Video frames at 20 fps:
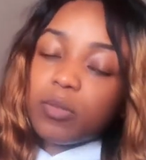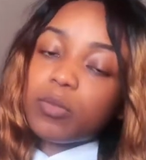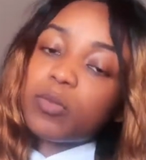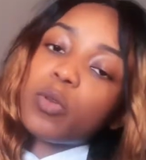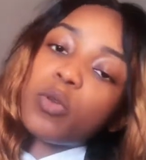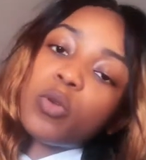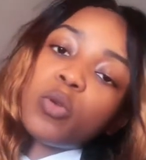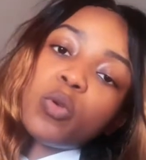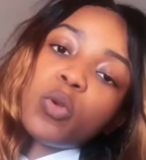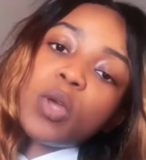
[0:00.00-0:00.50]

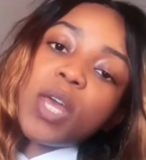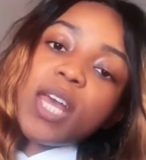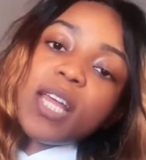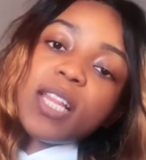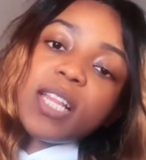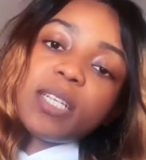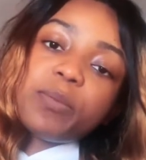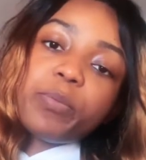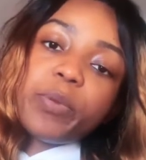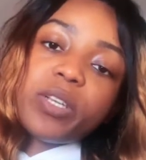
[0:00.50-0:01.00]
So
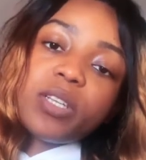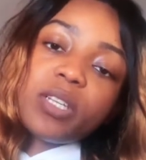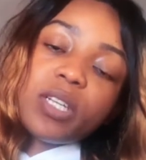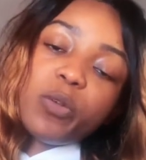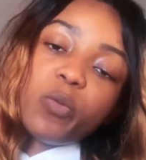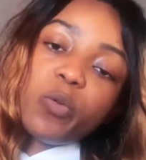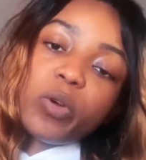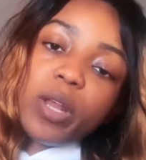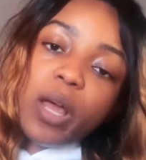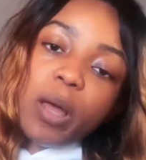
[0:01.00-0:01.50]
that's
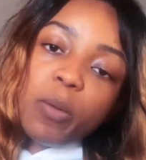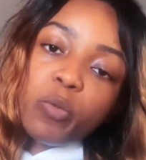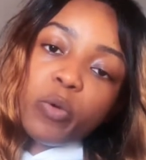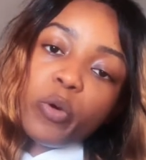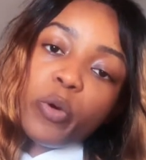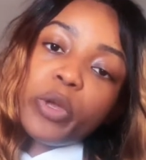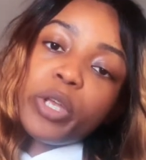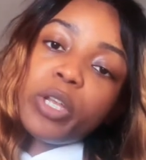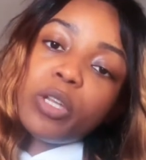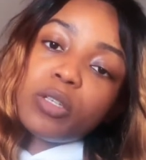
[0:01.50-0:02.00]
basically what I'm
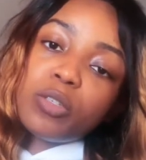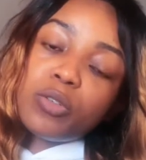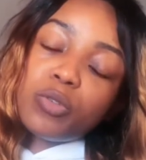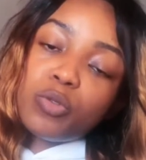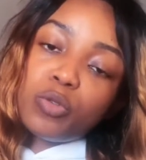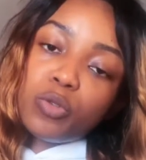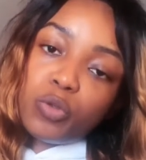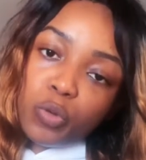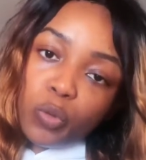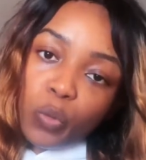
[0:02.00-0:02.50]
going
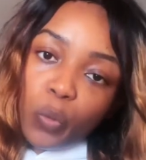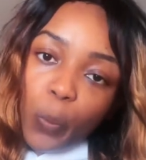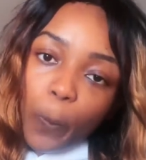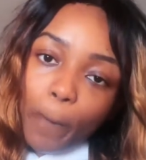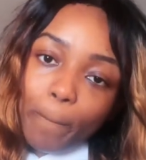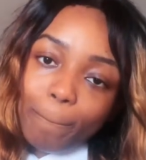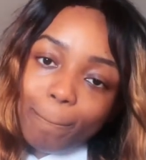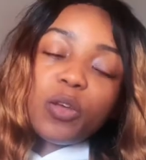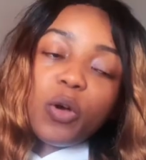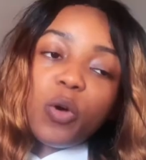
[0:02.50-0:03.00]
to do.
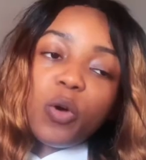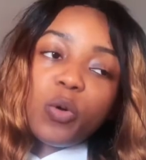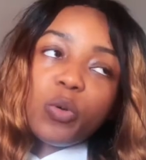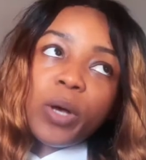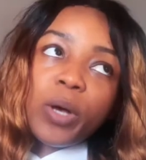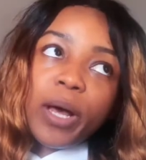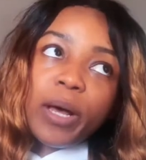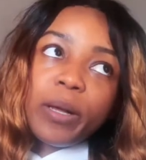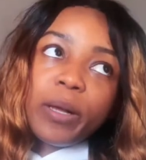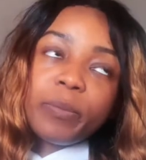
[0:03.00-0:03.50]

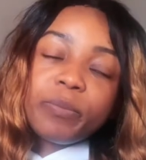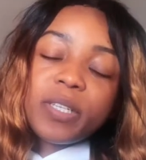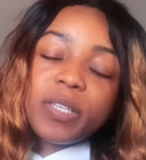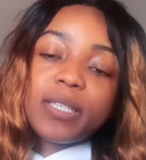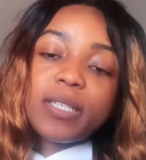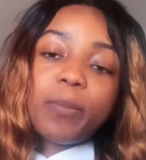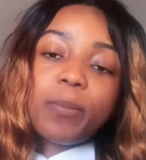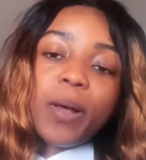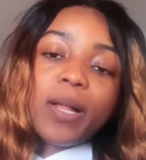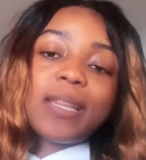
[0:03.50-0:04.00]
So
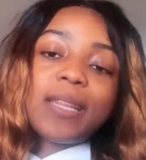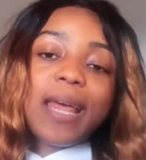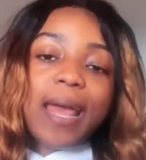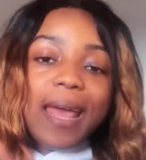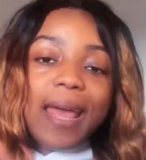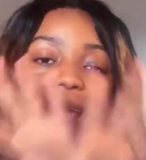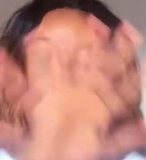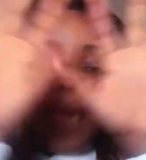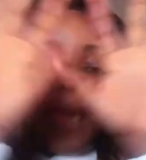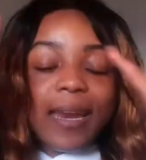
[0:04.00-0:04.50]
this is about the
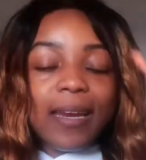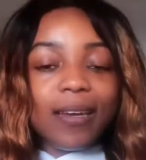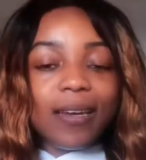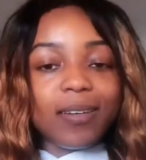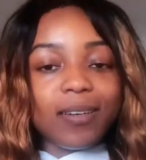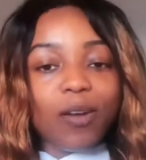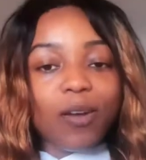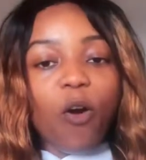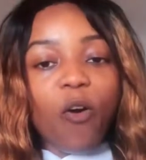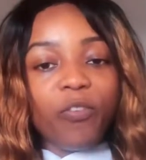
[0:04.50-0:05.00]

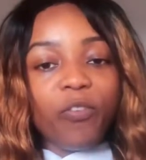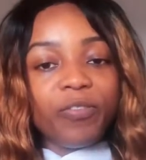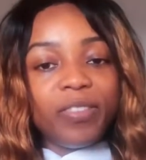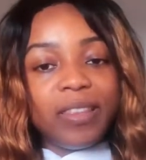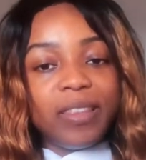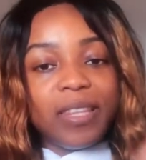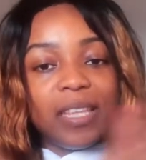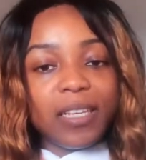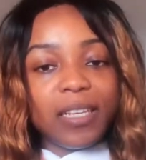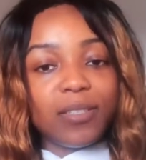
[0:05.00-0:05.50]
end of
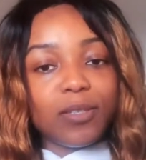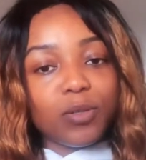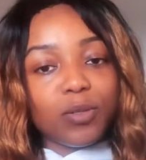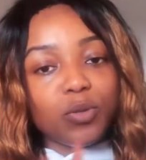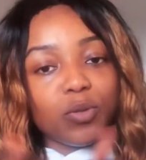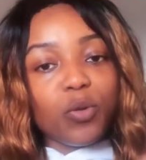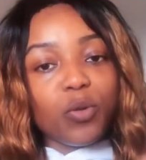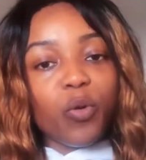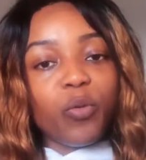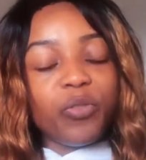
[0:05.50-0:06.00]
this
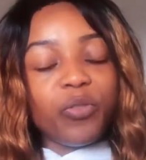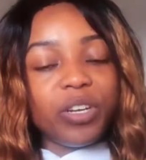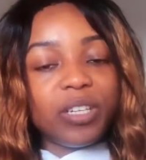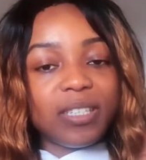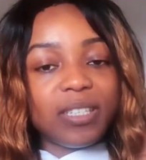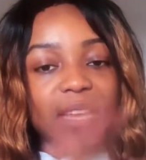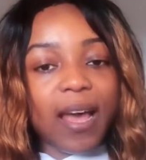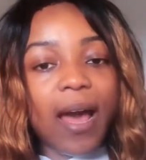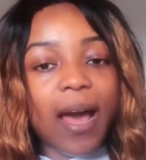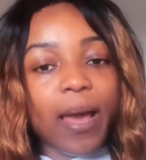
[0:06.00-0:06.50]
story
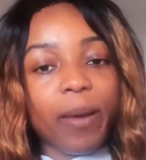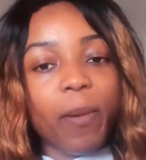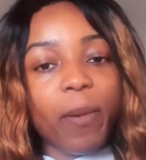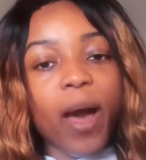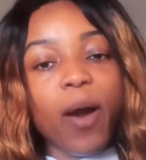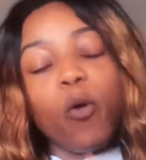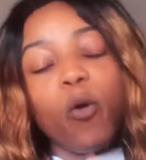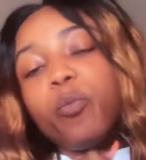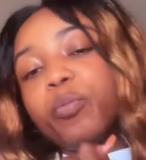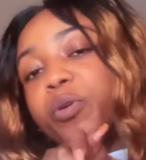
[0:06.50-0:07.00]
time.
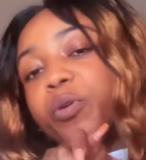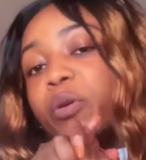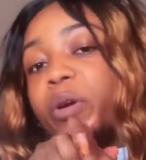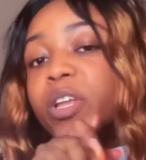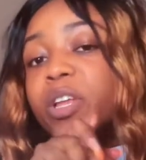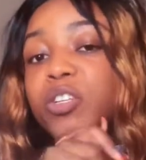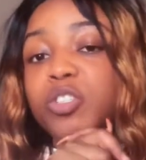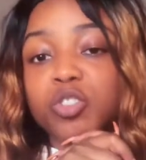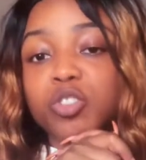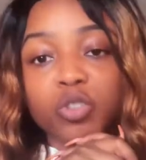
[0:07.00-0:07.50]
I hope you
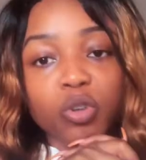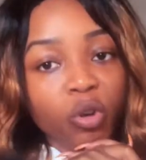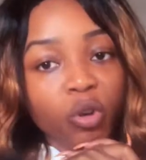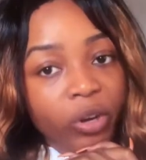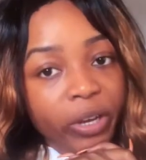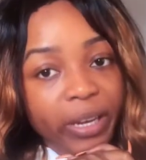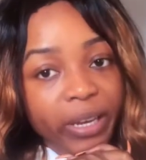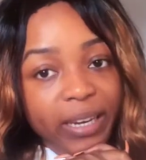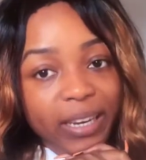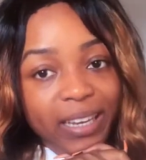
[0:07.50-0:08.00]

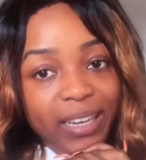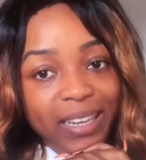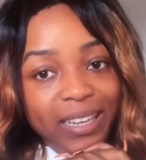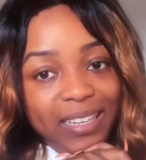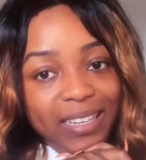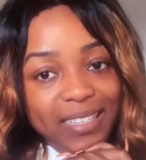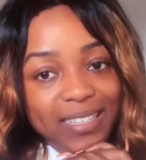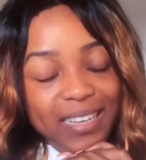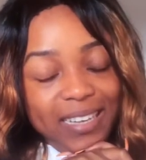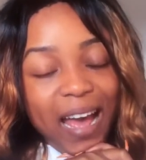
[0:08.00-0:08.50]
enjoyed
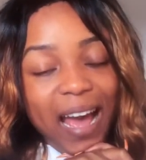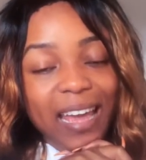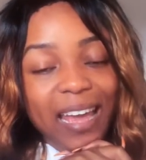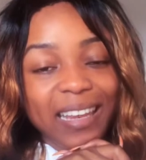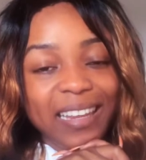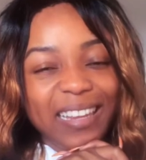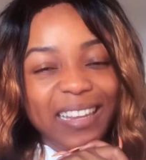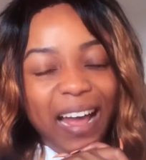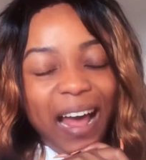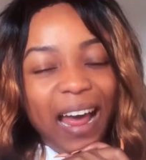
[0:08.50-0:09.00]
it.
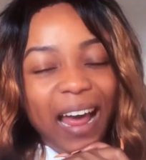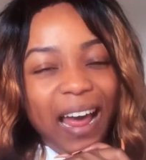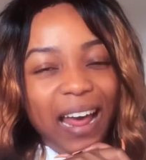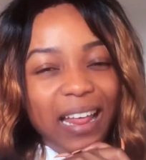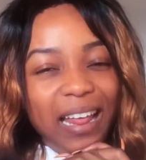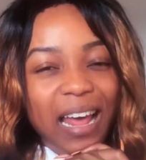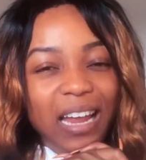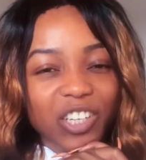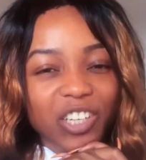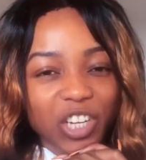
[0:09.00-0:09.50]
I
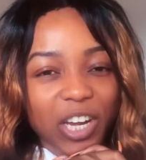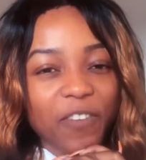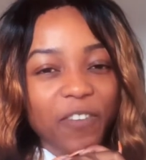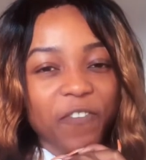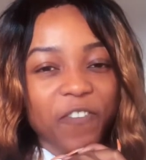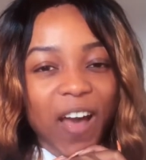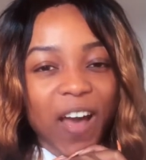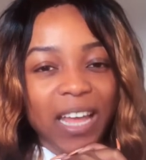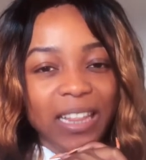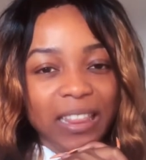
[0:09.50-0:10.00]
actually
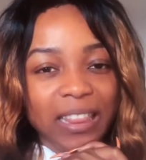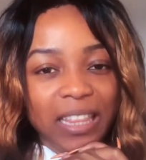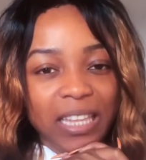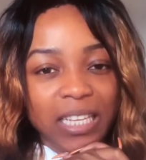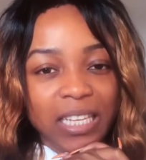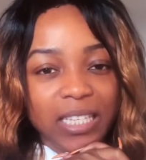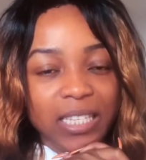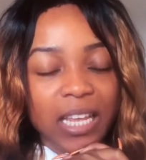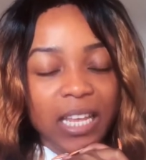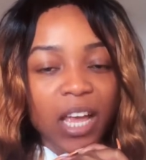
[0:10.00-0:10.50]
find
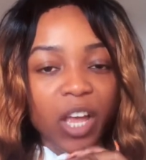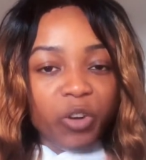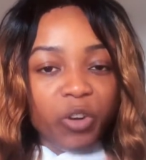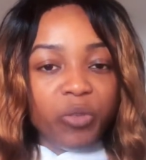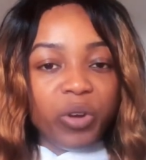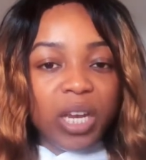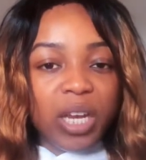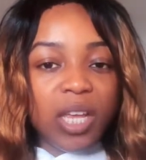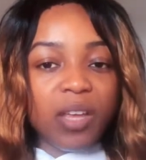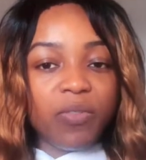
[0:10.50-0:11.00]
this
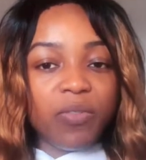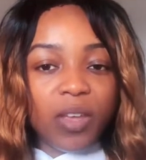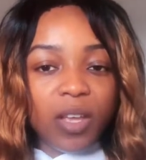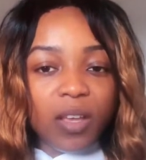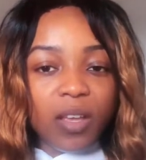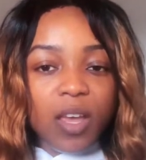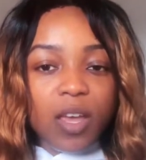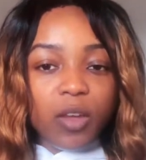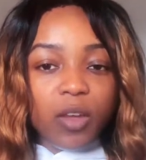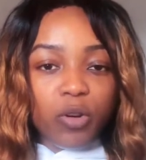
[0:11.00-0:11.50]

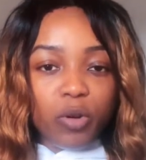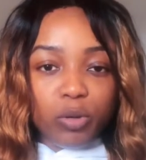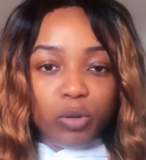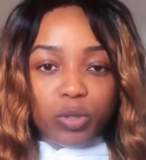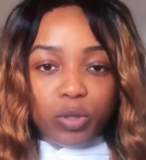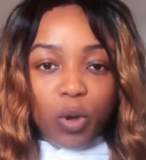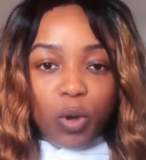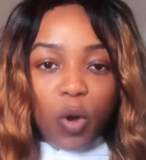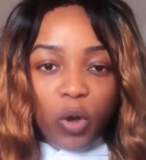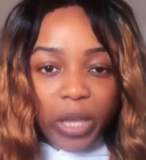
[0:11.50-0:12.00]
relieving,
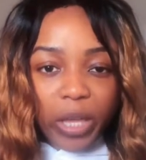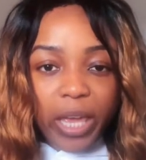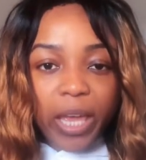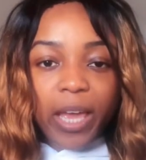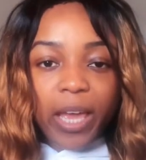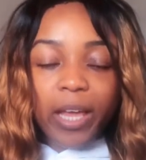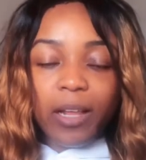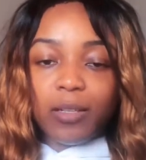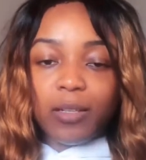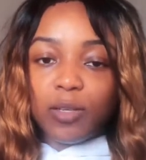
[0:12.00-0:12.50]

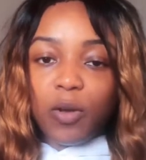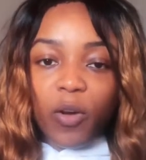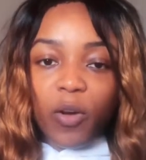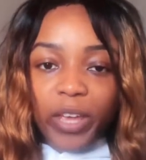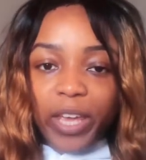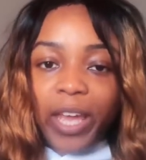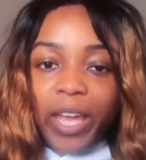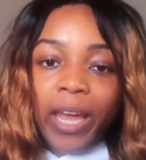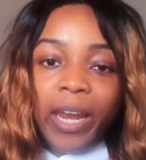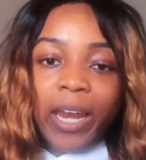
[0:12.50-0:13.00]
talking
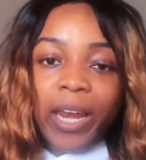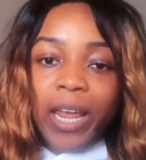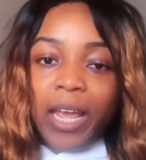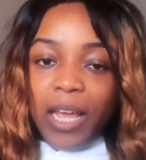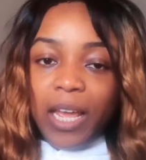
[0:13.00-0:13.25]
and